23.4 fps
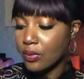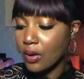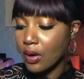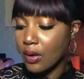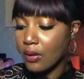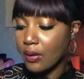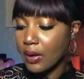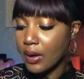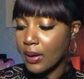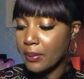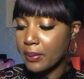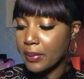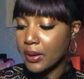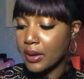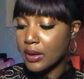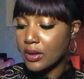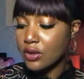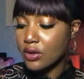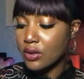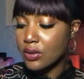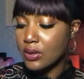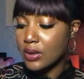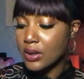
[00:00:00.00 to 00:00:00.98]
All right,
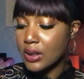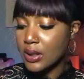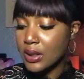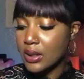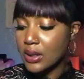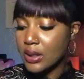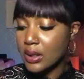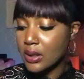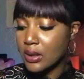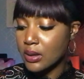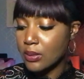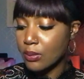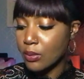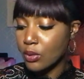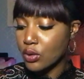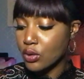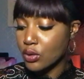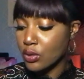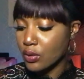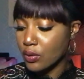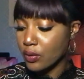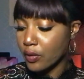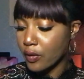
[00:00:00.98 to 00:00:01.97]
because you see this as
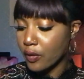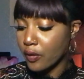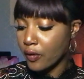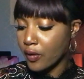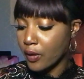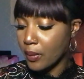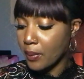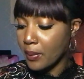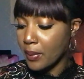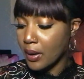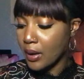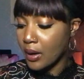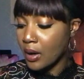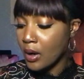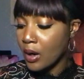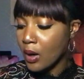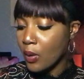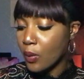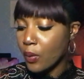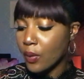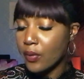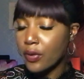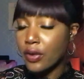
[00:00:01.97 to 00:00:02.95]
emotional fulfillment.
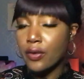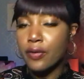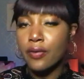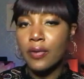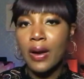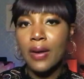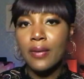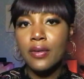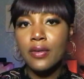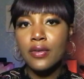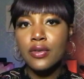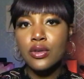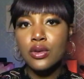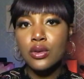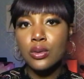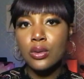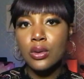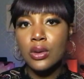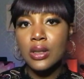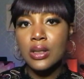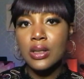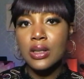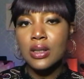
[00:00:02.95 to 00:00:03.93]
With the 5 of
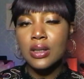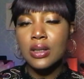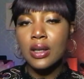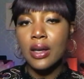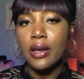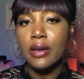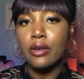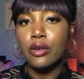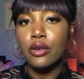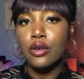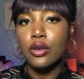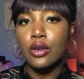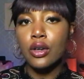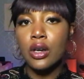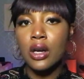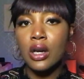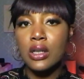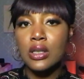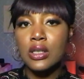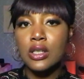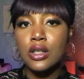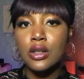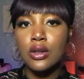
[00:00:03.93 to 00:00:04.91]
Swords, it's like you're
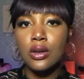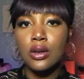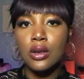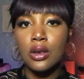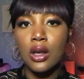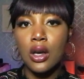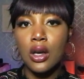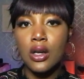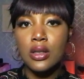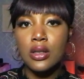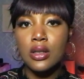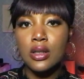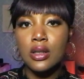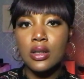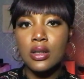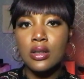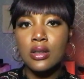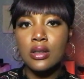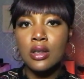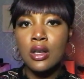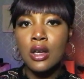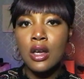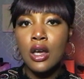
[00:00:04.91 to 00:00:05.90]
cutting your
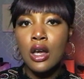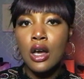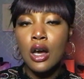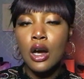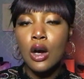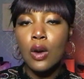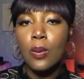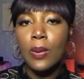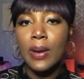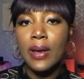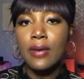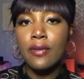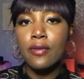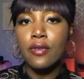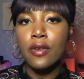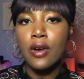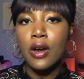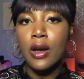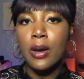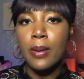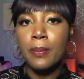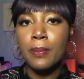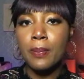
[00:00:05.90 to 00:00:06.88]
losses away
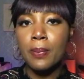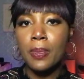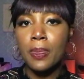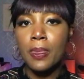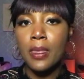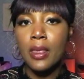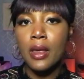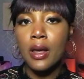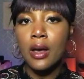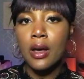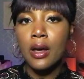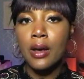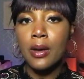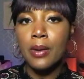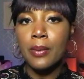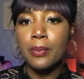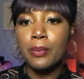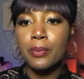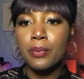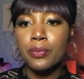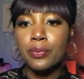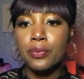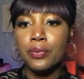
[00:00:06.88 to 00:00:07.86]
from
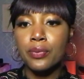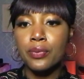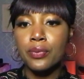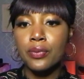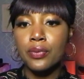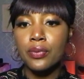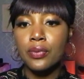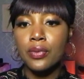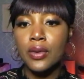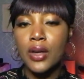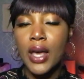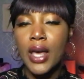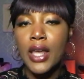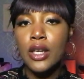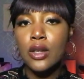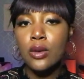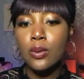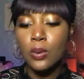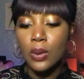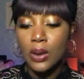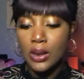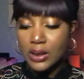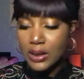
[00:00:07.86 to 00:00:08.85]

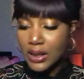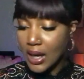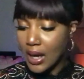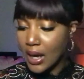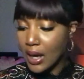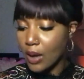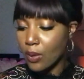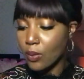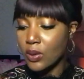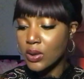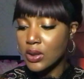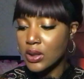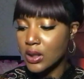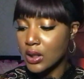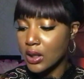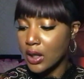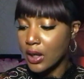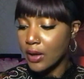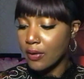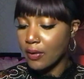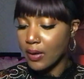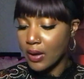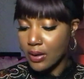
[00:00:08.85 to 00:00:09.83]
anyone that... I want to
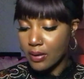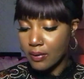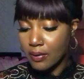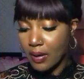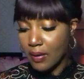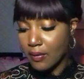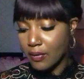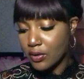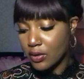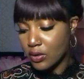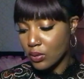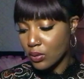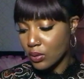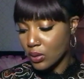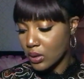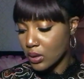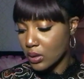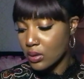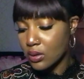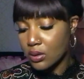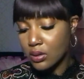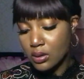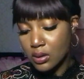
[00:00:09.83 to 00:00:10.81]
clarify the 5 of
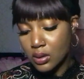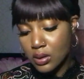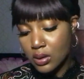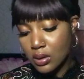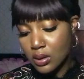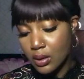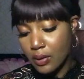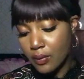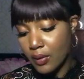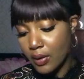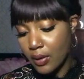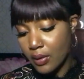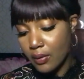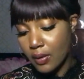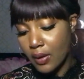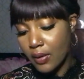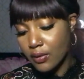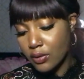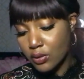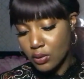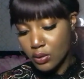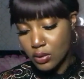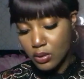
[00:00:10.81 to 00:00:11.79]
Swords. Let's clarify the 5
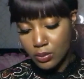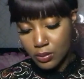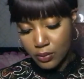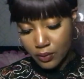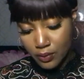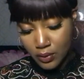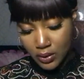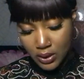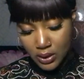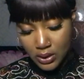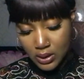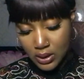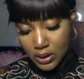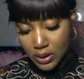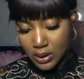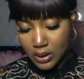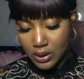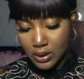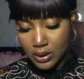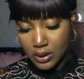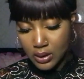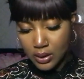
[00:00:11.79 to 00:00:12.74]
of Swords before I say anything.